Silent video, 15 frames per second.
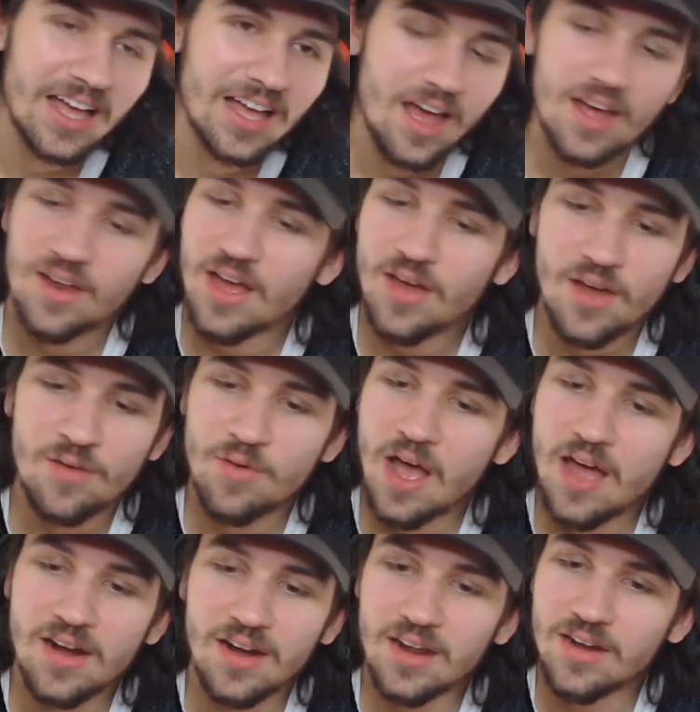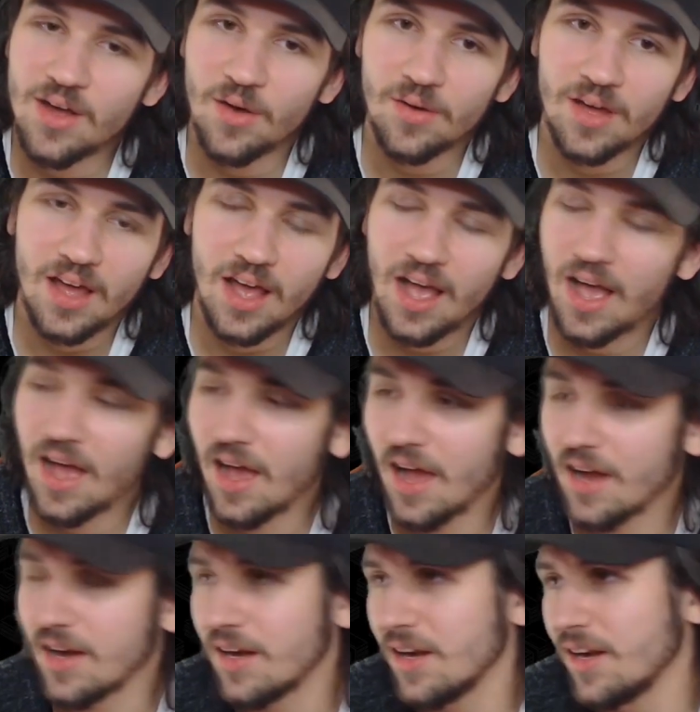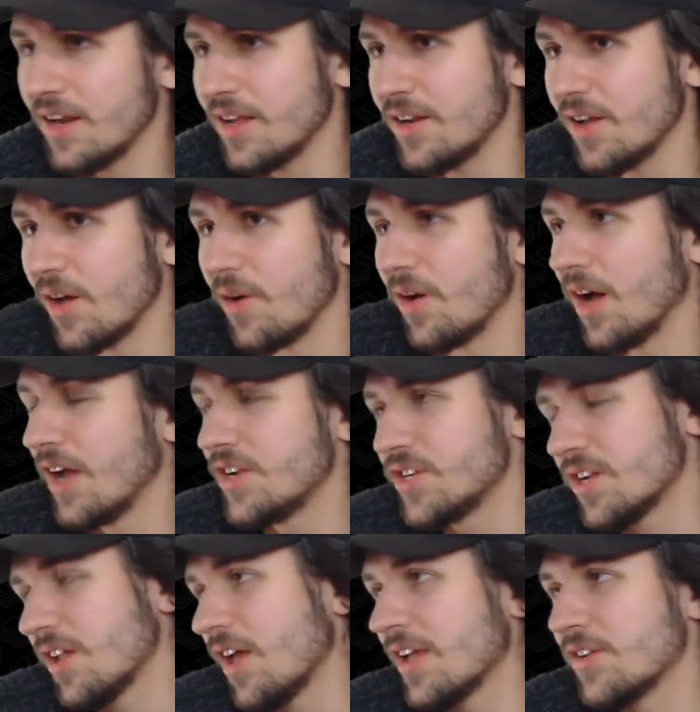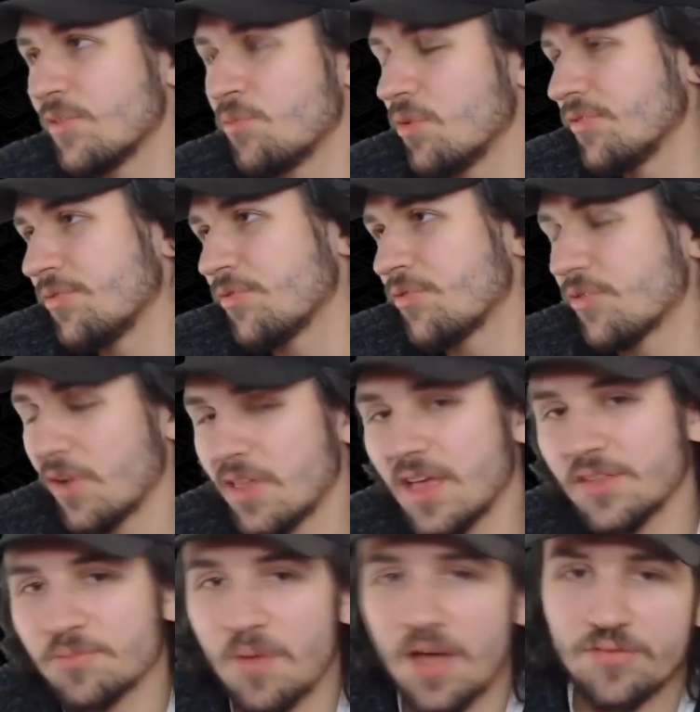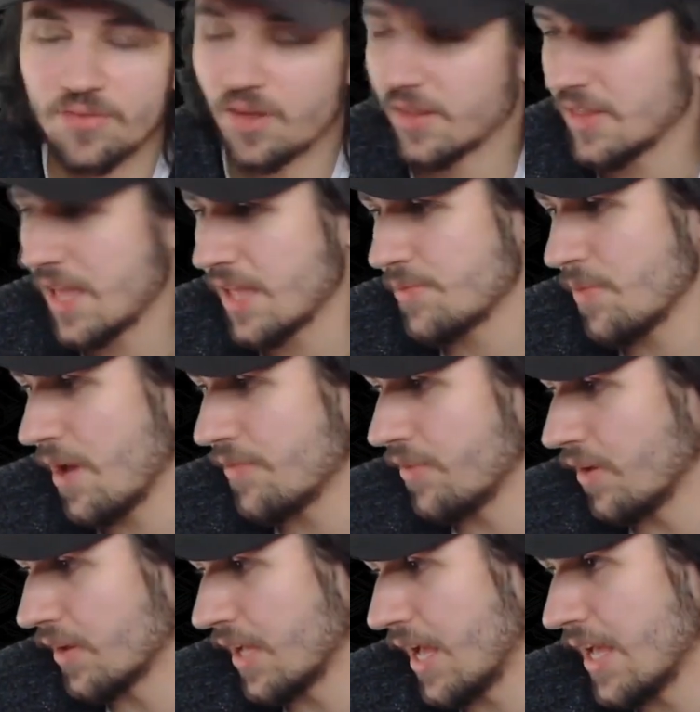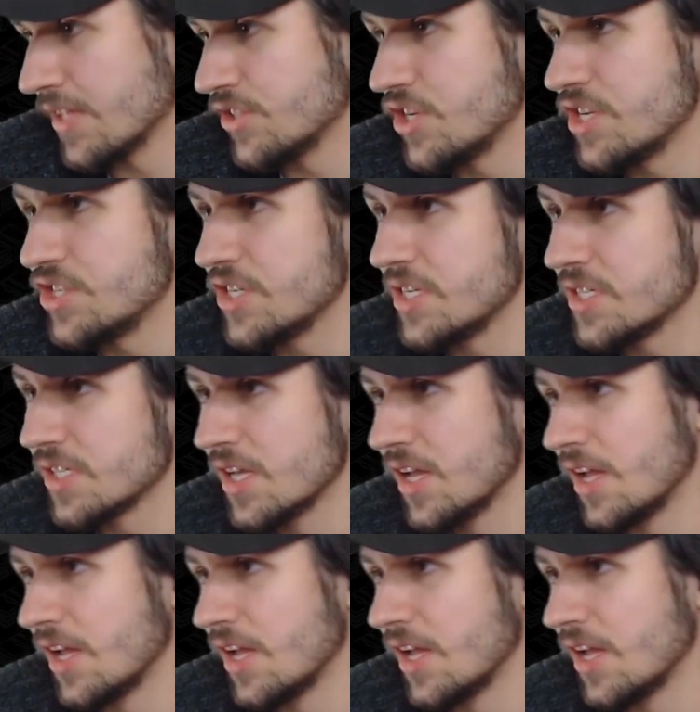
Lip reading: How did I know? How did I not know? That's my fault, guys. GG's.